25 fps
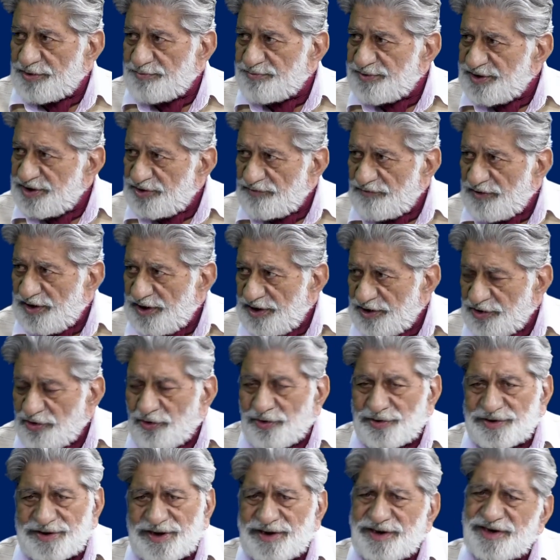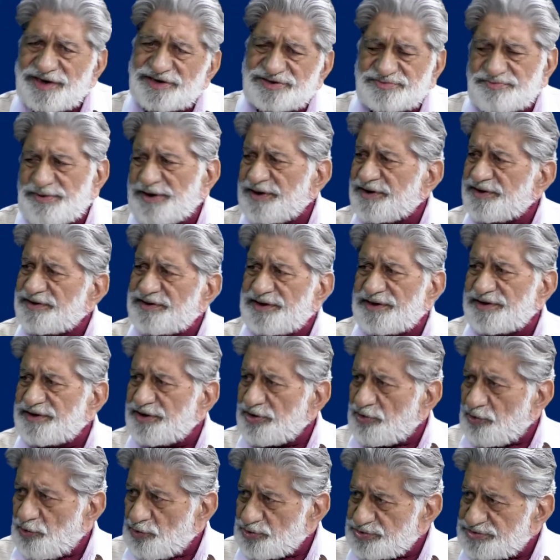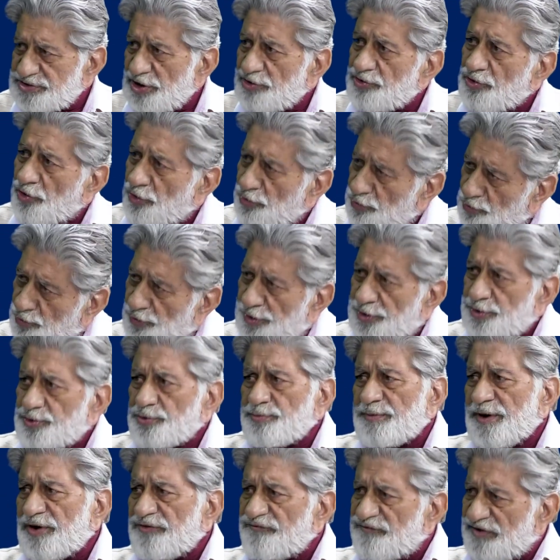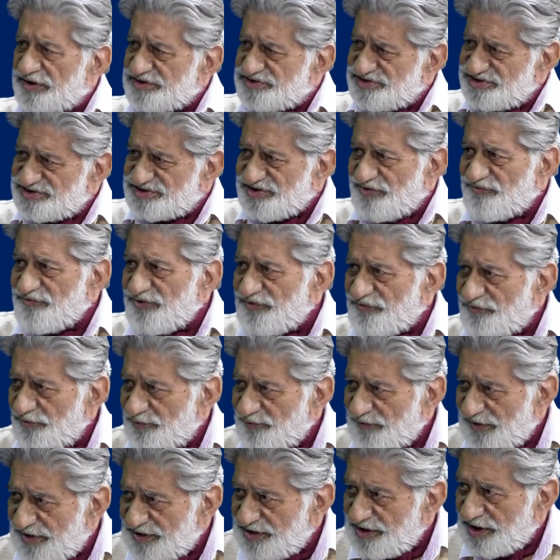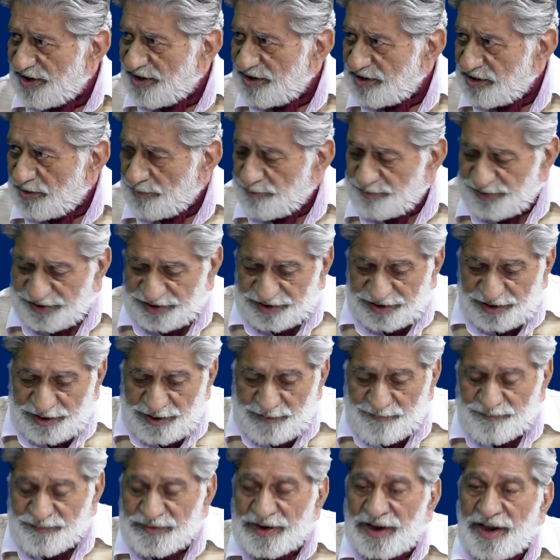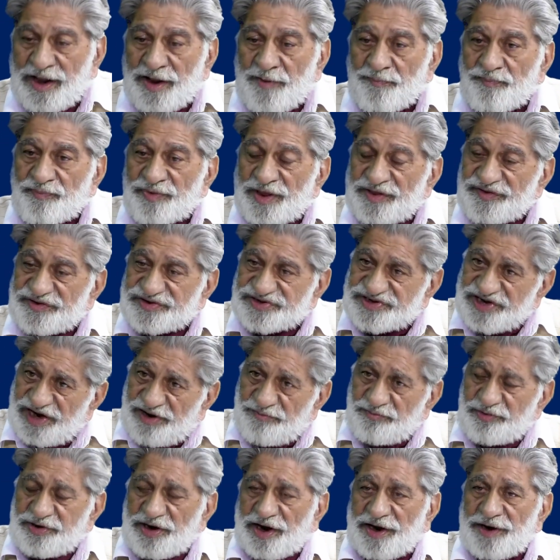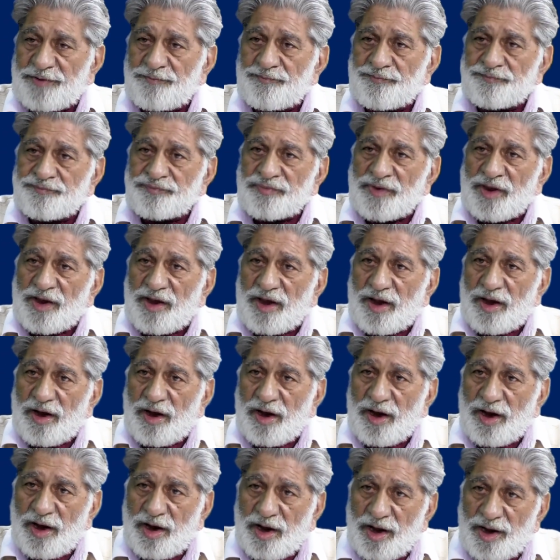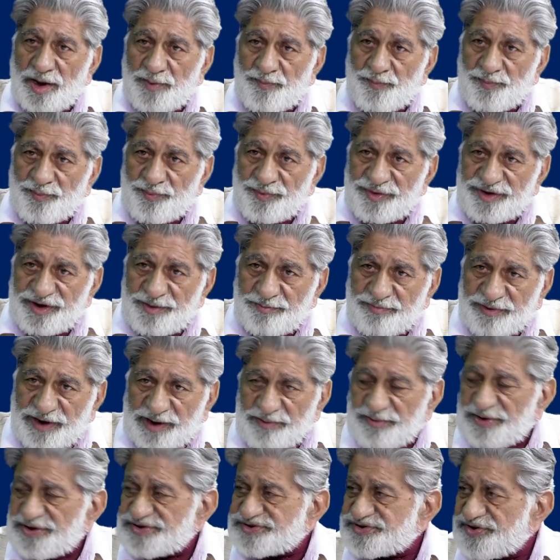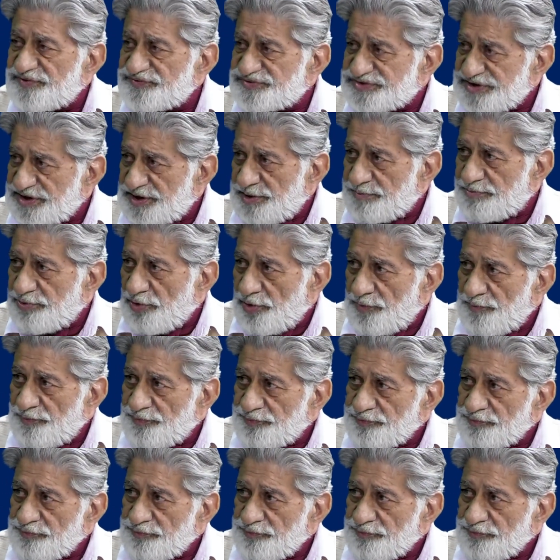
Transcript: compete well and all that, it's better that they close down or go and do manufacturing somewhere from there they can compete. At the same time, the Prime Minister of Singapore,